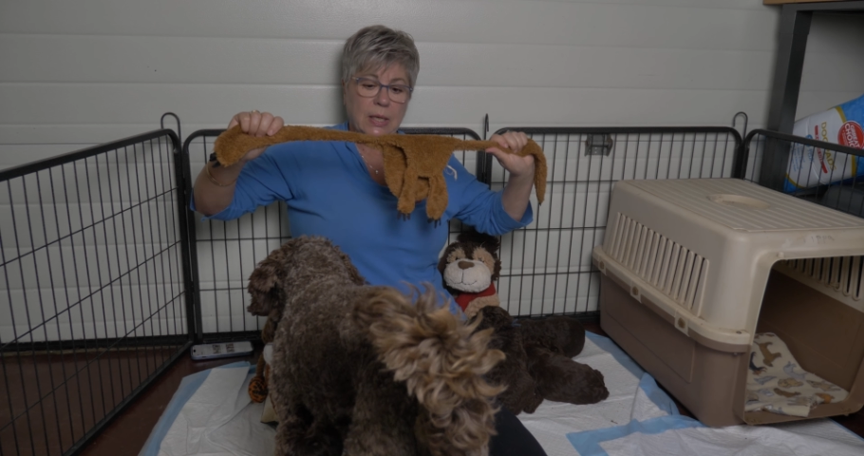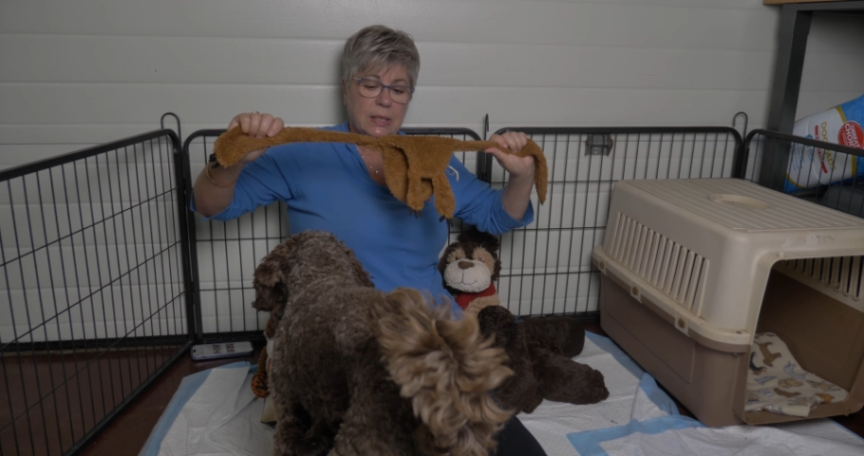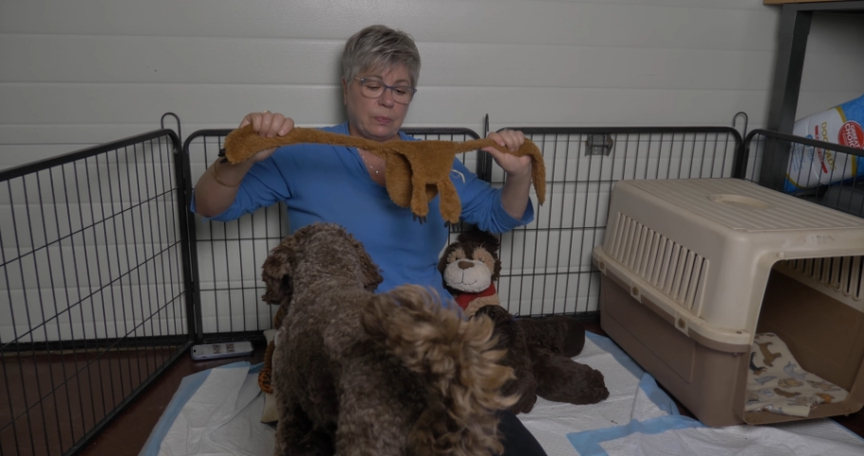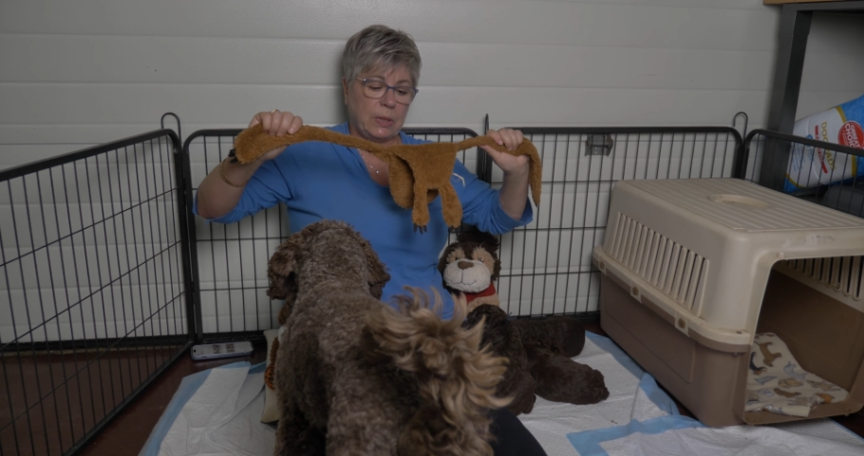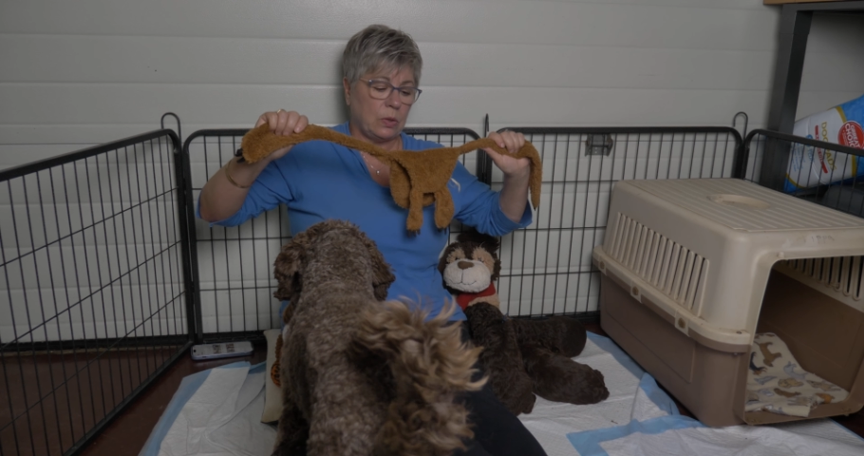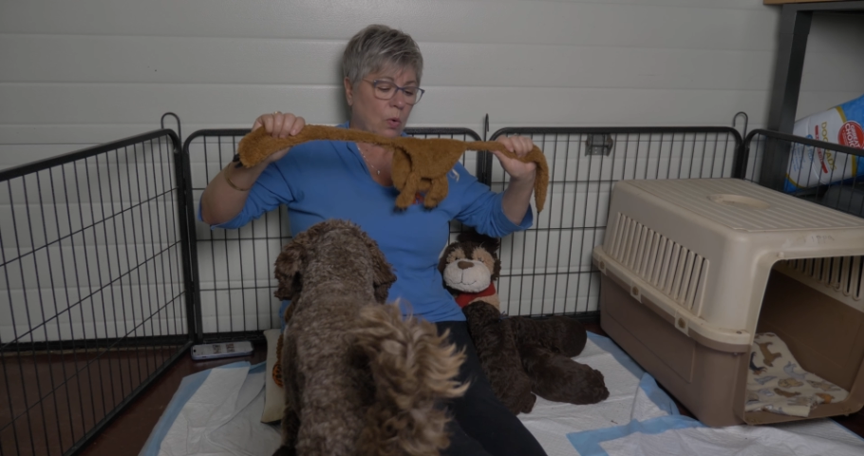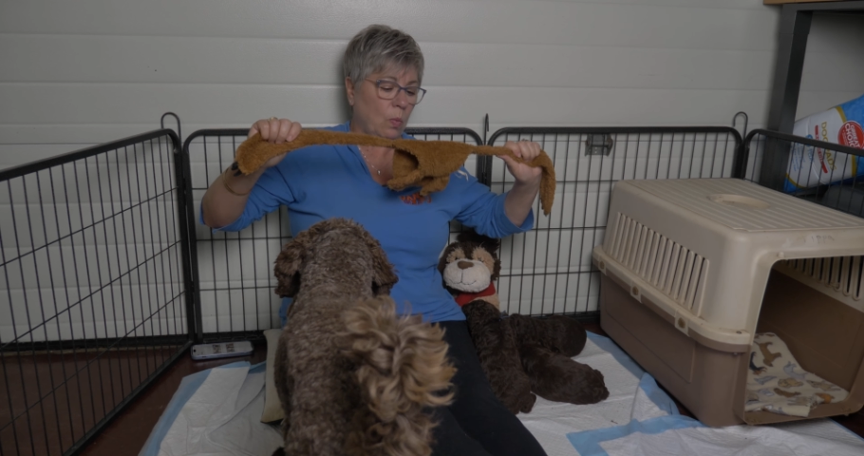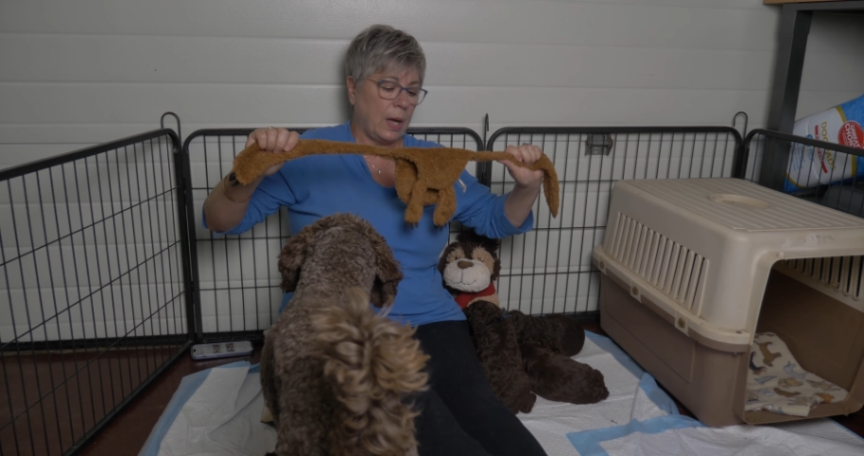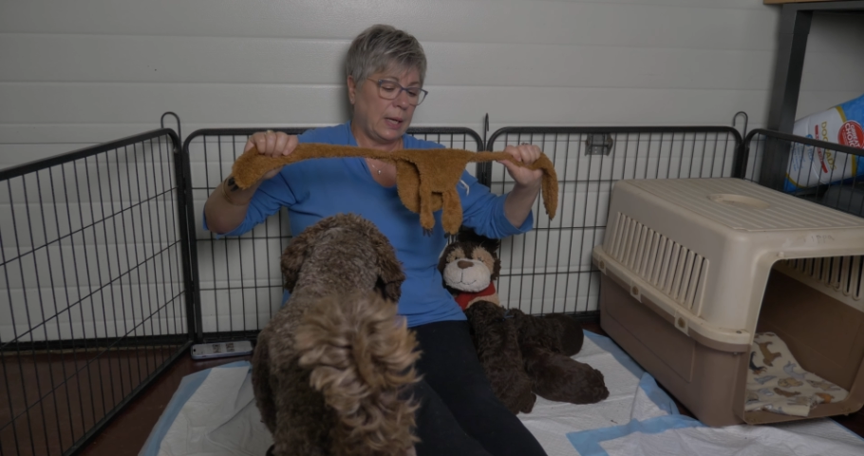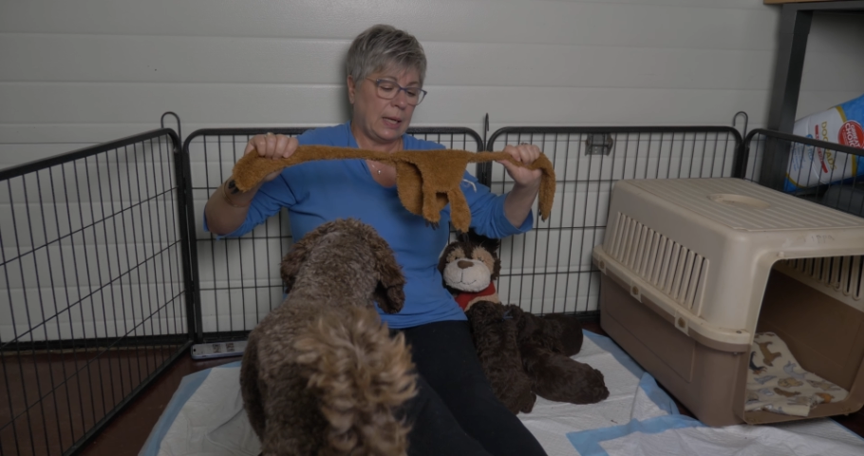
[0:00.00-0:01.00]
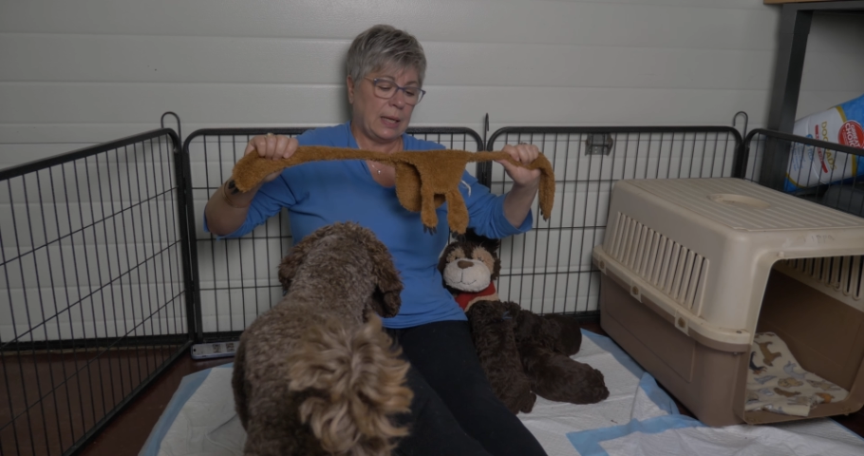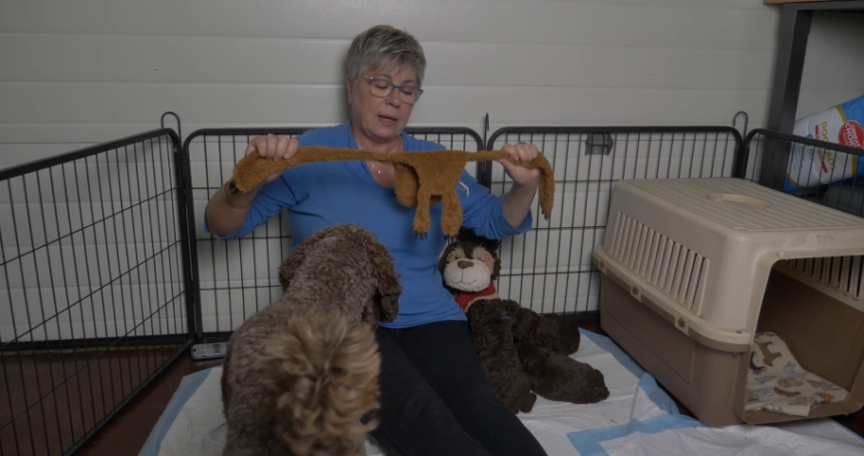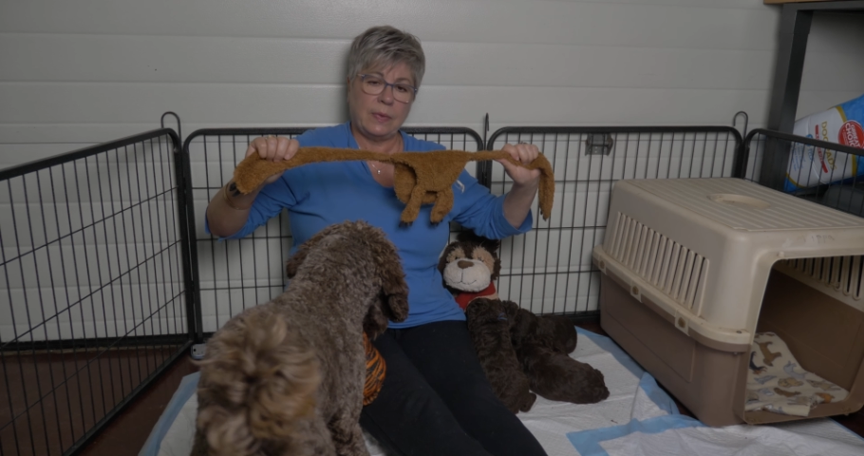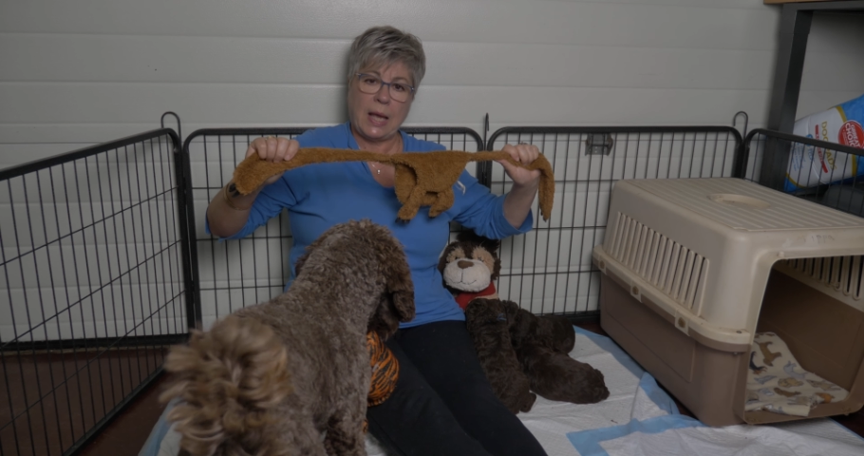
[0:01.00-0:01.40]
because we don't want any of